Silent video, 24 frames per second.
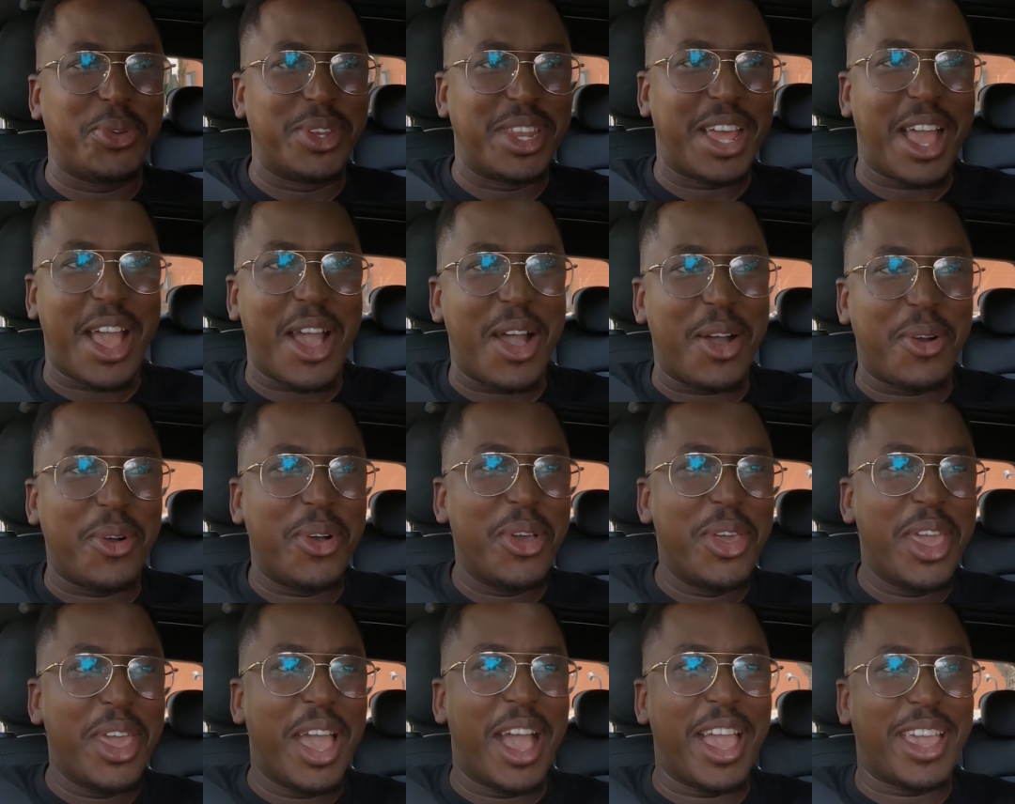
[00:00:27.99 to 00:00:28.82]
Now
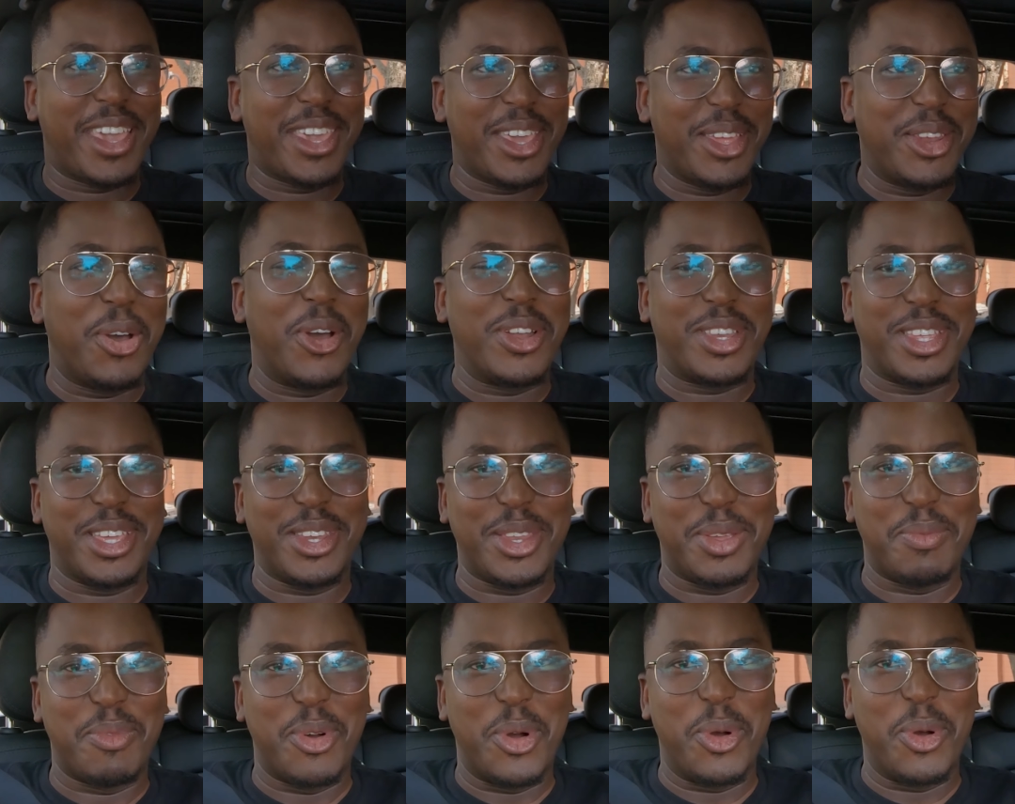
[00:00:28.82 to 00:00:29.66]
I cannot
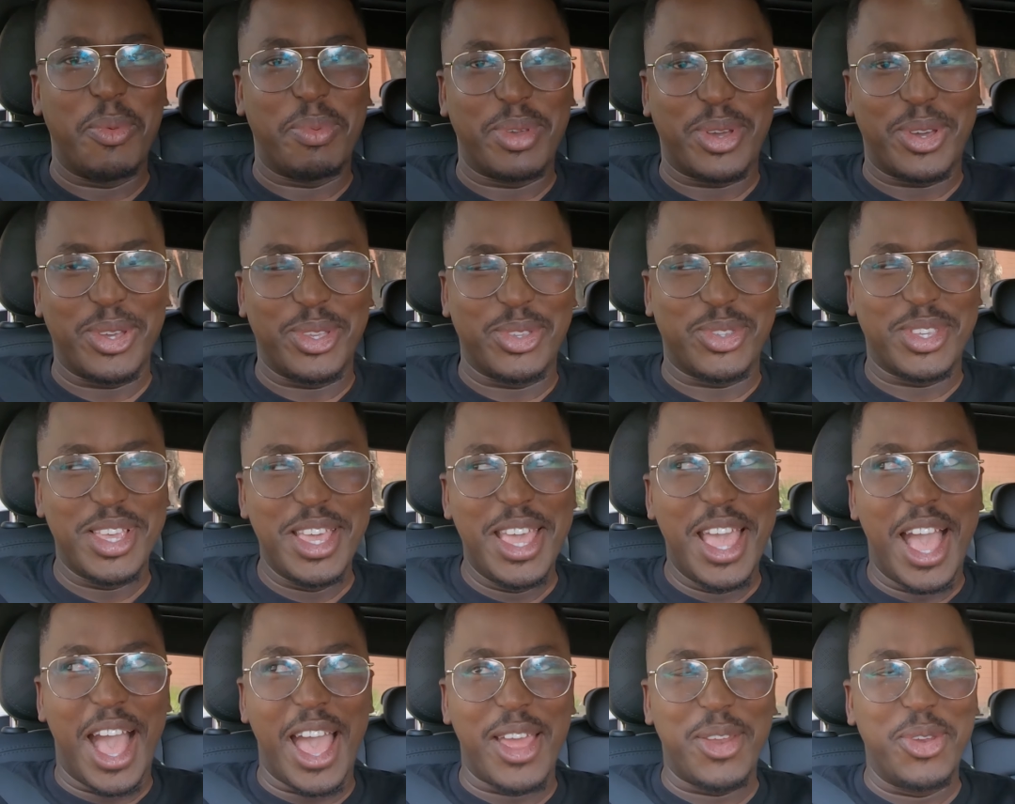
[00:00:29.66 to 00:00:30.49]
anymore because
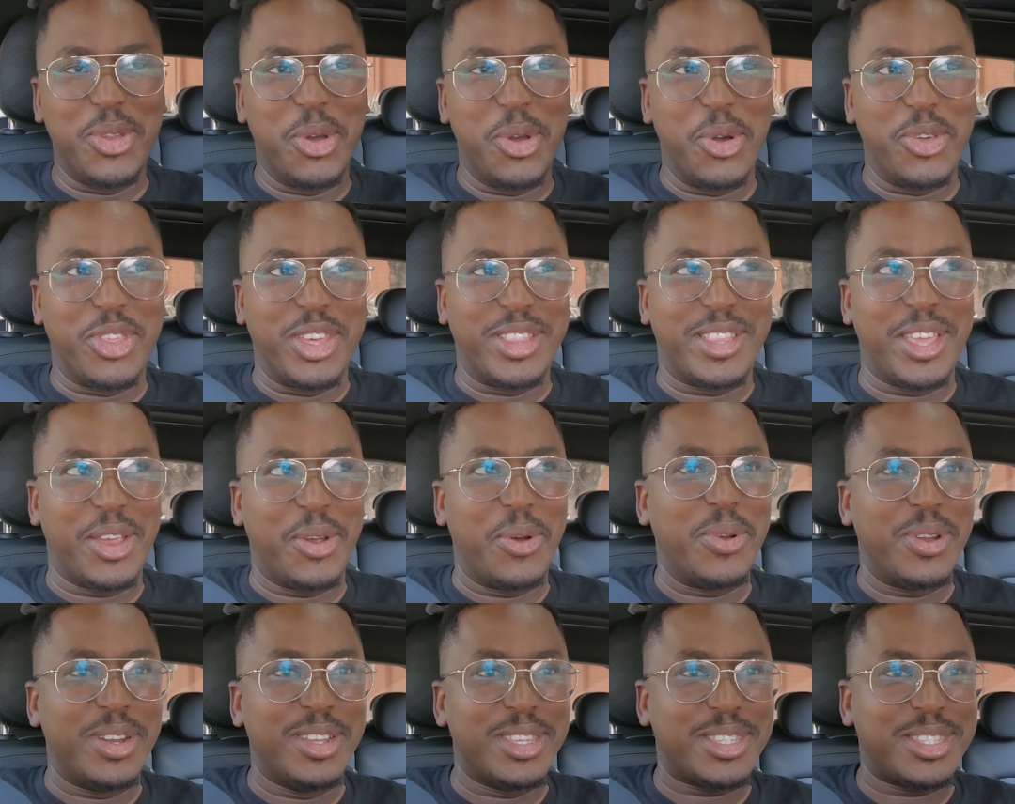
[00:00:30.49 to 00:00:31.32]
I know that they're
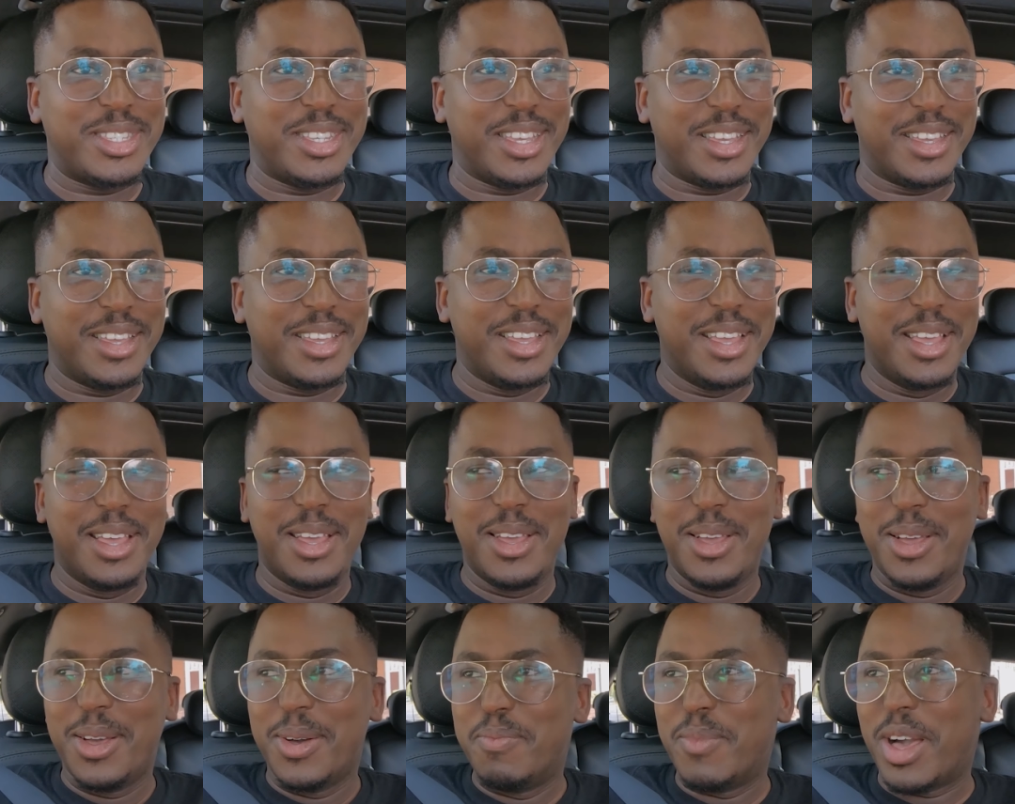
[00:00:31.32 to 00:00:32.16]
all listening.
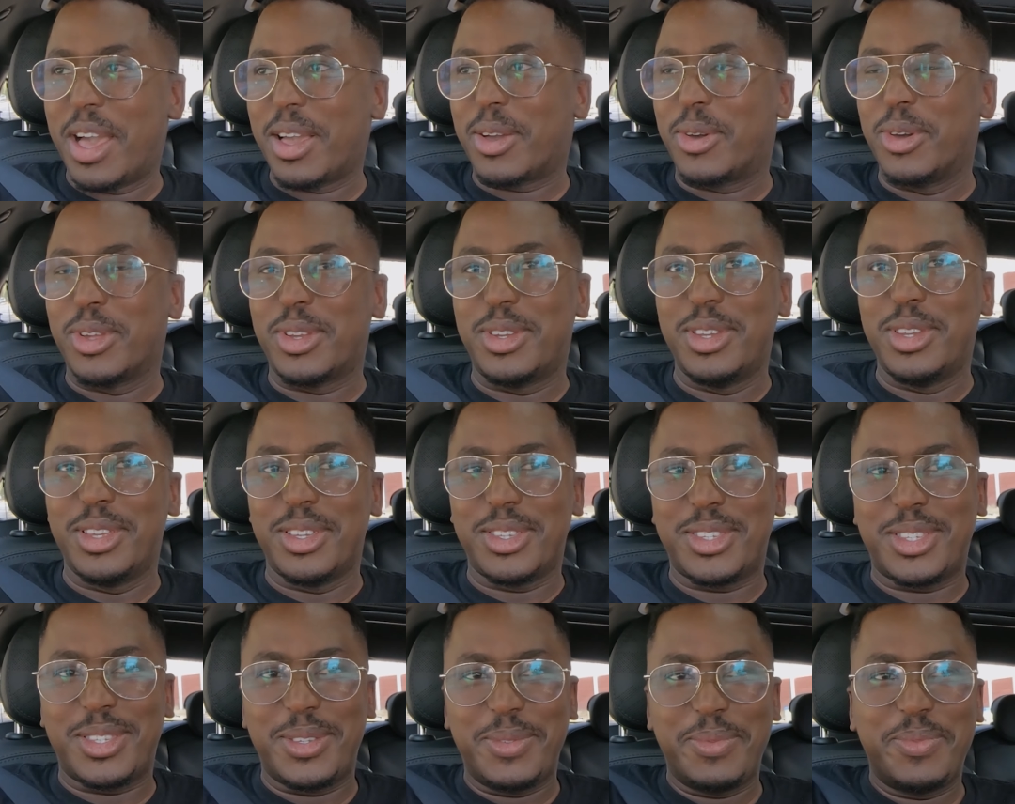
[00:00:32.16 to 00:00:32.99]
My goodness.